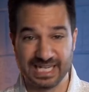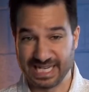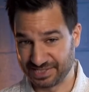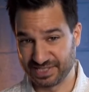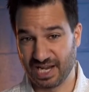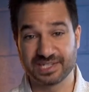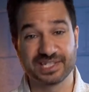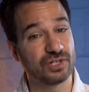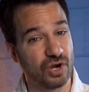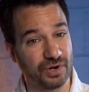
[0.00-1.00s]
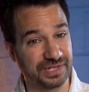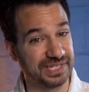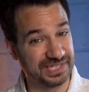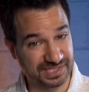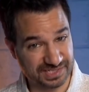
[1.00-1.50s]
As God incarnate,
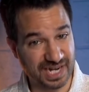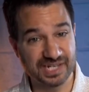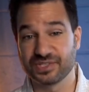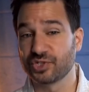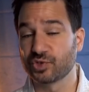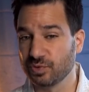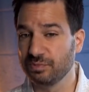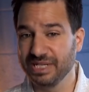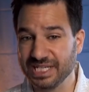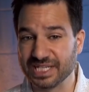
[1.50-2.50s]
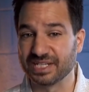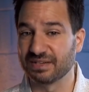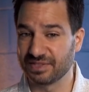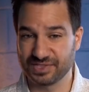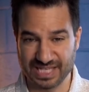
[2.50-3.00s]
he decides the true meaning
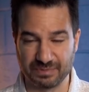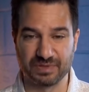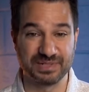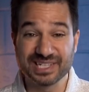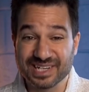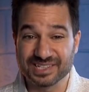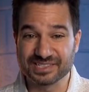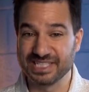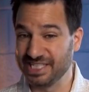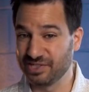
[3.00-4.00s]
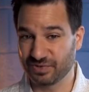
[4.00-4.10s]
of the Sabbath because he